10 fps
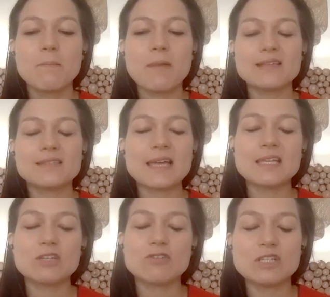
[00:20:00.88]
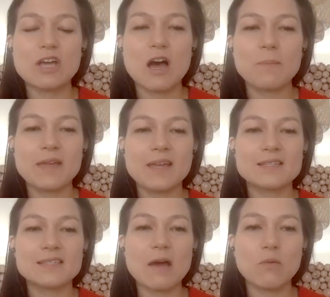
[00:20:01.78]
My secondary topic
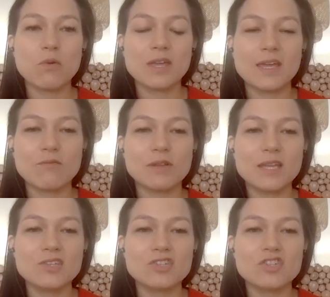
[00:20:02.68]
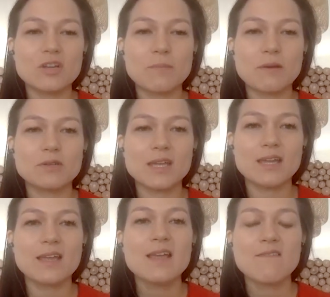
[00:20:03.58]
is networking and relationship
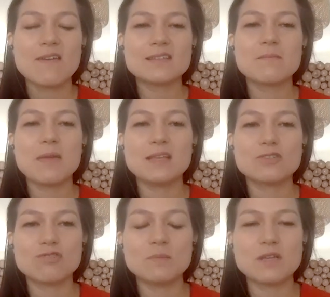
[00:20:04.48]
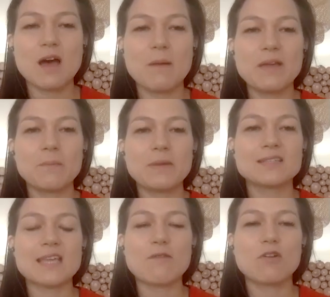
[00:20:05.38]
building. That is a mainstream topic
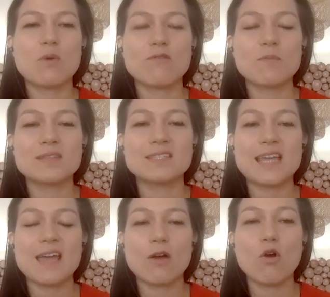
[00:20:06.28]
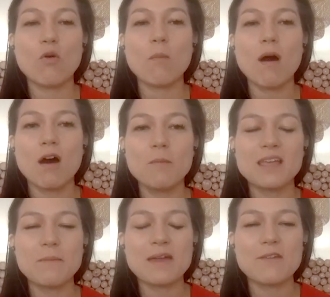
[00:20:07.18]
because everyone from the stay-at-home mom
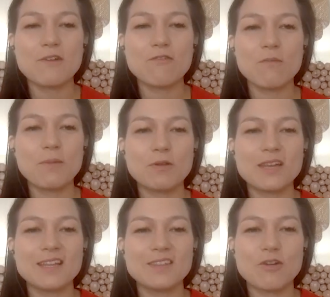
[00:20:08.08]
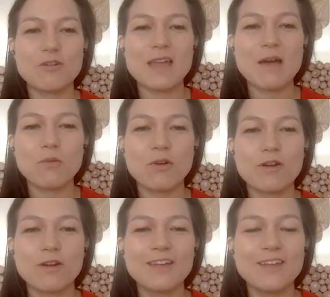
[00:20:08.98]
can benefit from building their network,
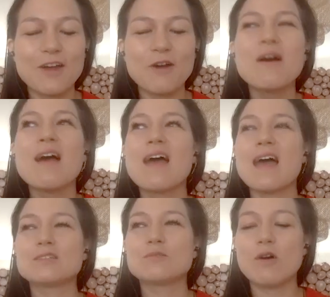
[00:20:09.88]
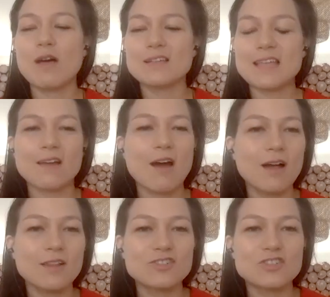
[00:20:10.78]
you know, as well as that
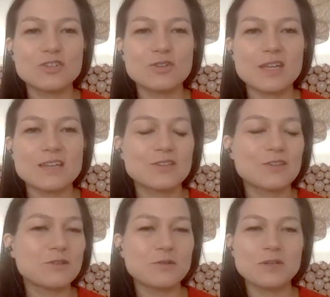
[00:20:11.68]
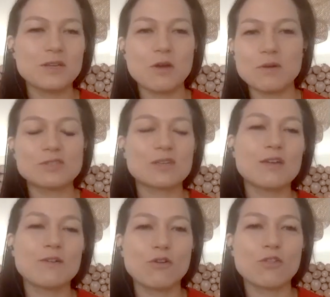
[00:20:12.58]
college student who, you know, is
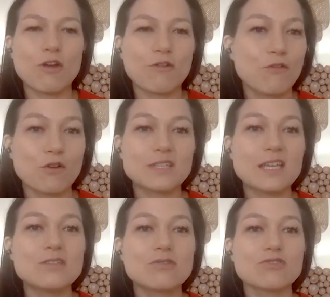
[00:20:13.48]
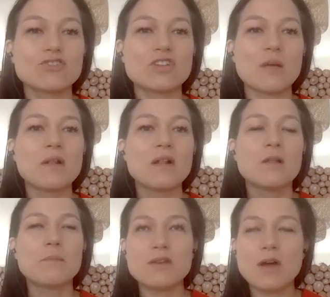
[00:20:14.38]
looking for their first internship.
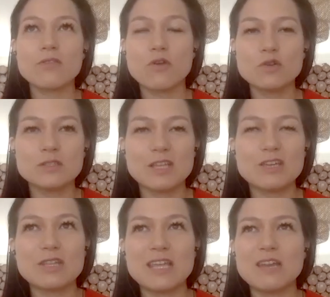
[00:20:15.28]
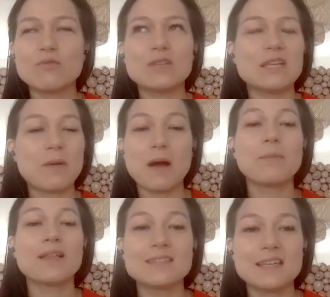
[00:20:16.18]
But not those, they, they don't need
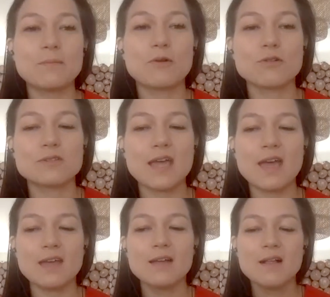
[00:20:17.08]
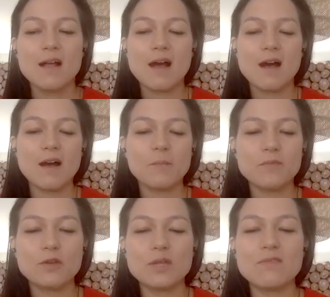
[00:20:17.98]
publicity per se.
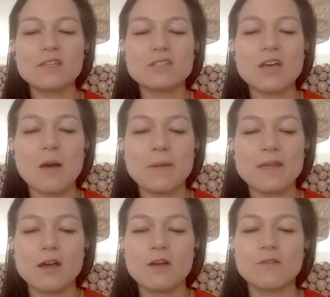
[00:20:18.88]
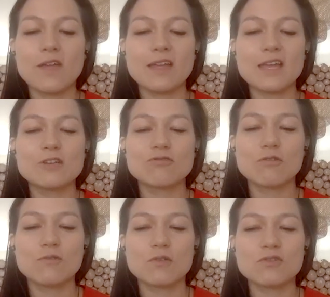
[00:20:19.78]
Um, you know, even the topic of like
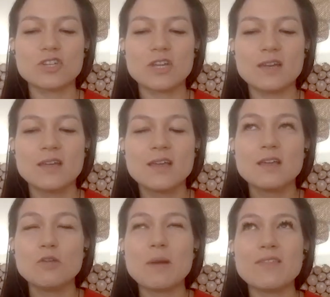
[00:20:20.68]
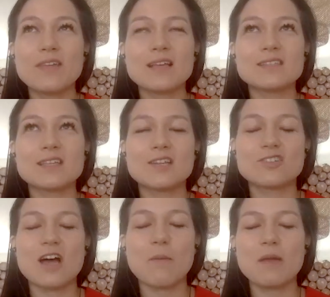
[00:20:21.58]
introversion, you might think it's a
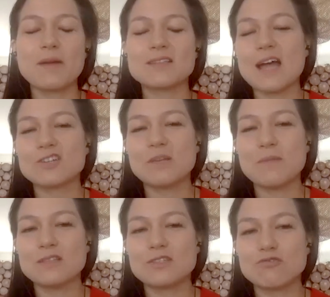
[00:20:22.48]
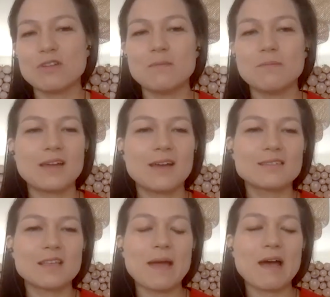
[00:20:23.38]
niche topic, but it's actually mainstream
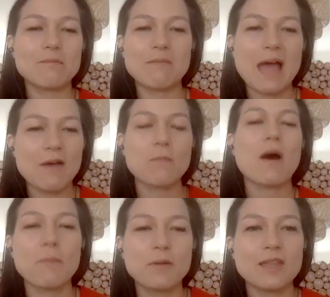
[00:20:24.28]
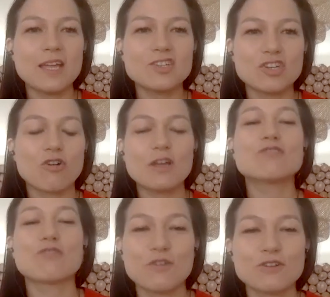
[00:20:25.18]
because about half the population are
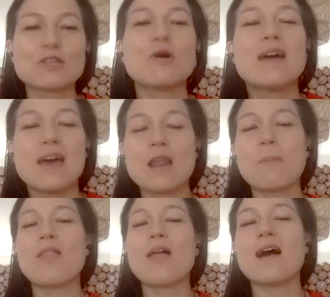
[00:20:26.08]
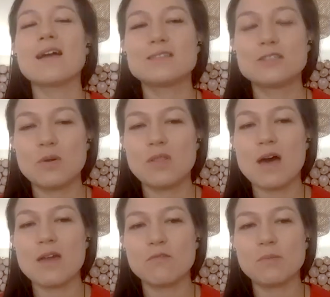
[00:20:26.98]
introverts. So it applies to a
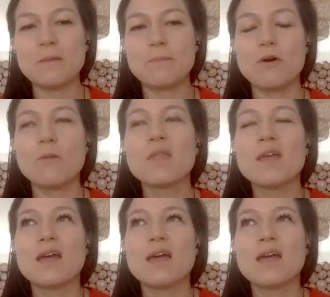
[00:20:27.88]
lot of people.